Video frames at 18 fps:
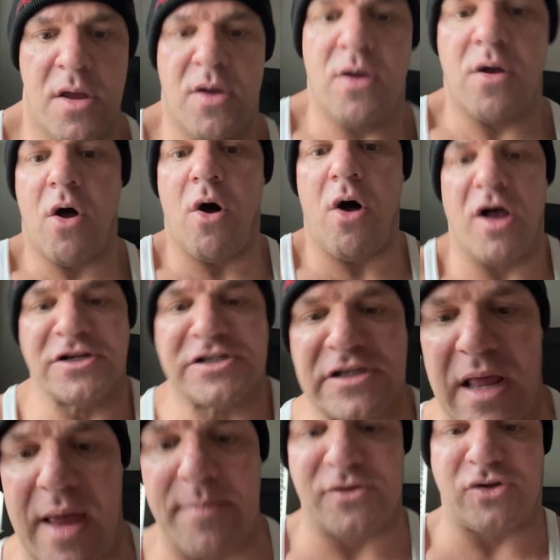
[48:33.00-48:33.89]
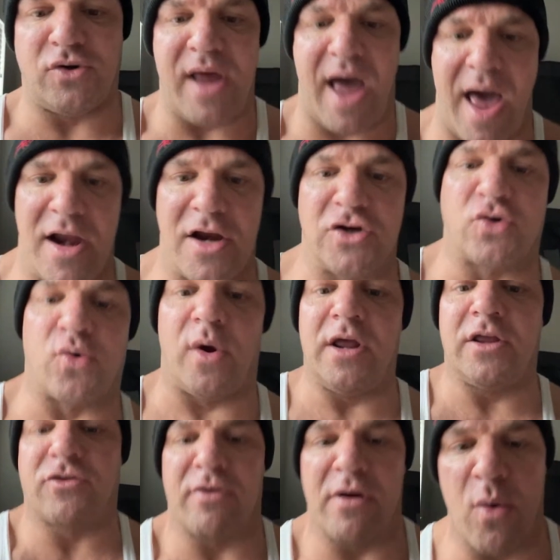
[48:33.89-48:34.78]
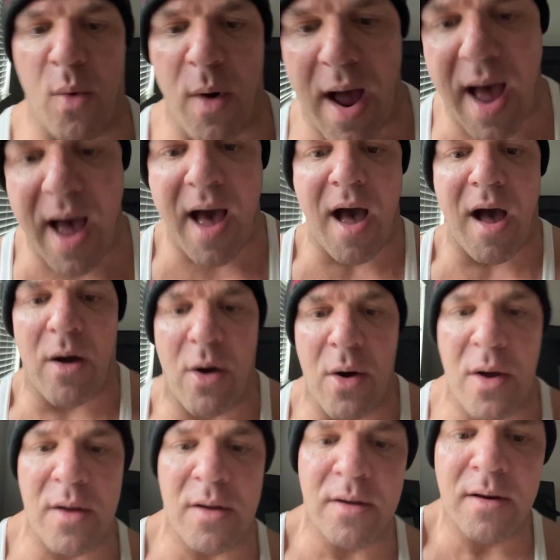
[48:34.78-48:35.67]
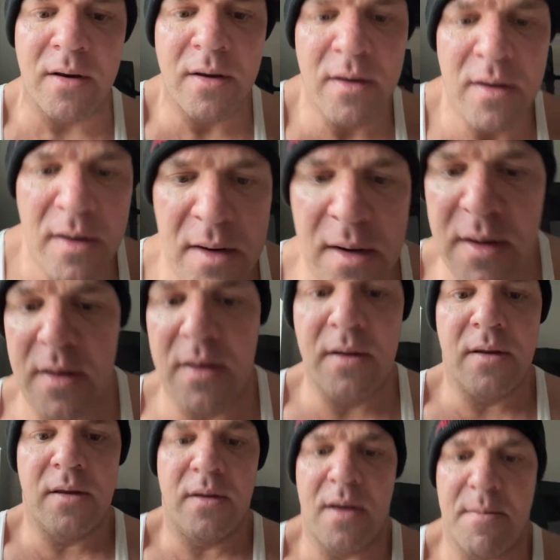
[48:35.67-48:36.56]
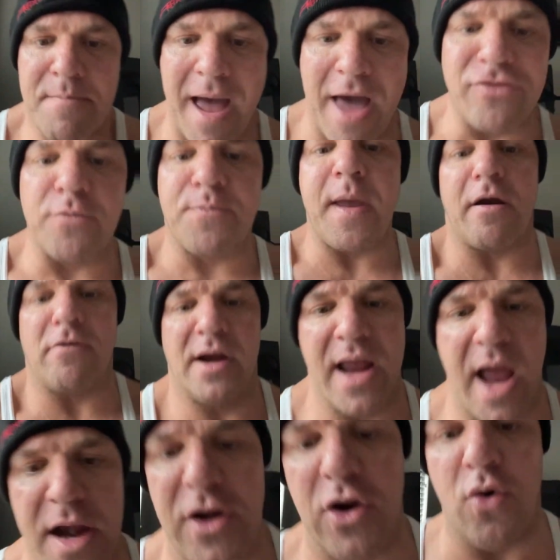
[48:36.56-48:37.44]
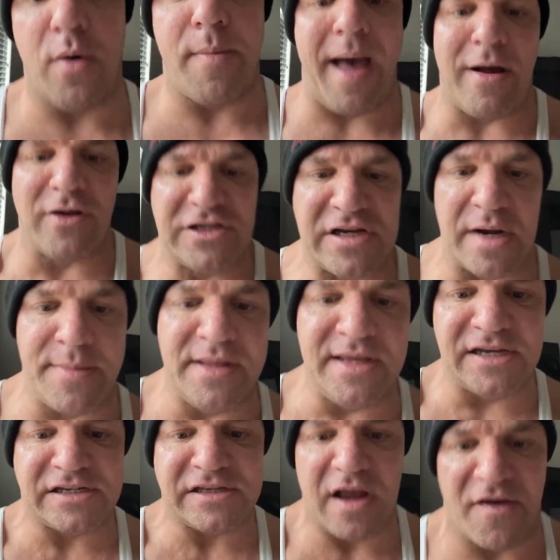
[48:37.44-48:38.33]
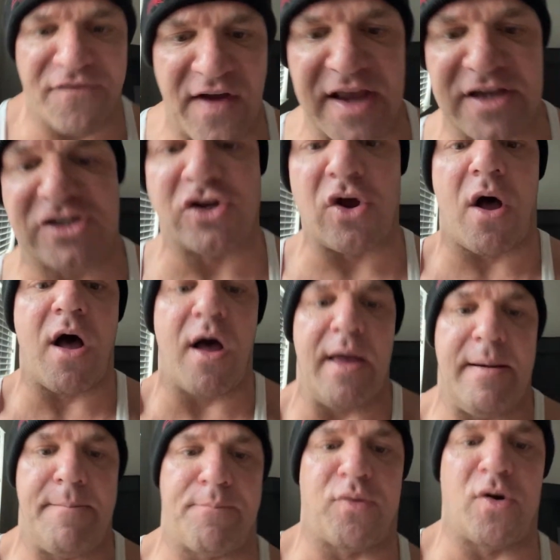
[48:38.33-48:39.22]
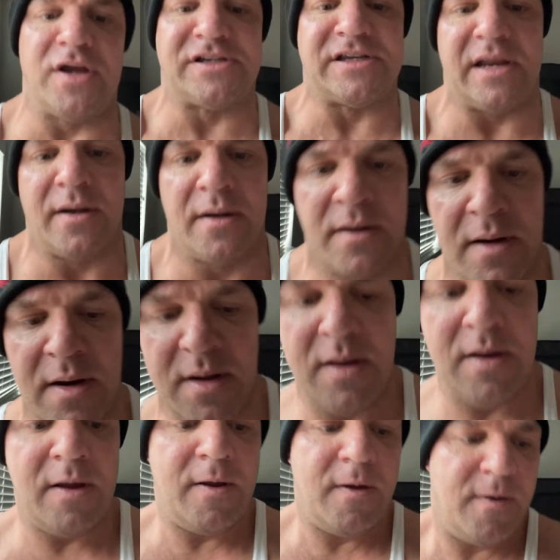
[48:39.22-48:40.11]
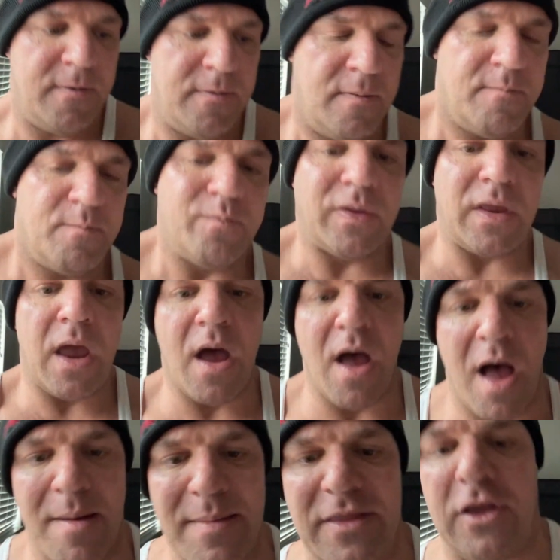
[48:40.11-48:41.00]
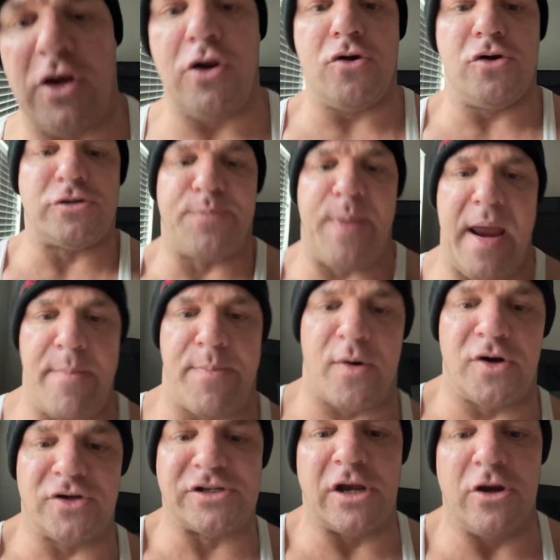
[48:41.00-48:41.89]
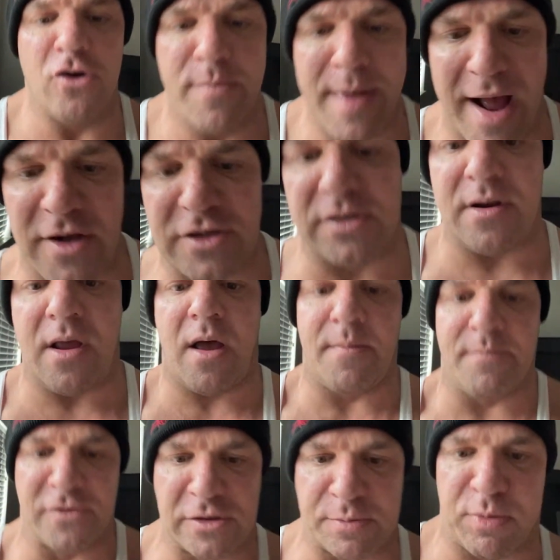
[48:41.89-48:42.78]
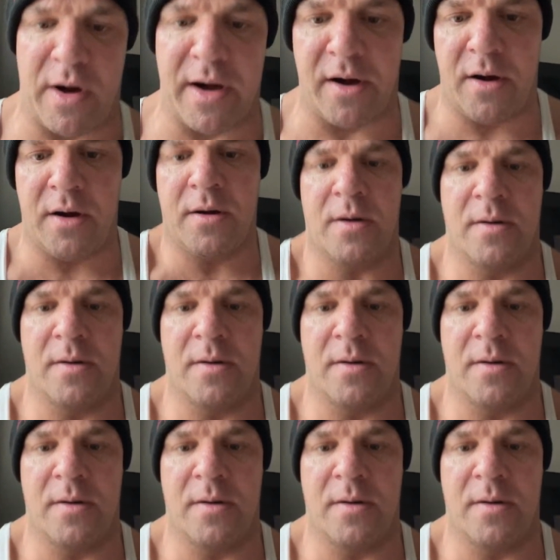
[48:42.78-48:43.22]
all celebs who died in 23. Wow. Matthew Perry I knew about. Some of these stuff I saw in prison, in the newspapers. I knew about Springer.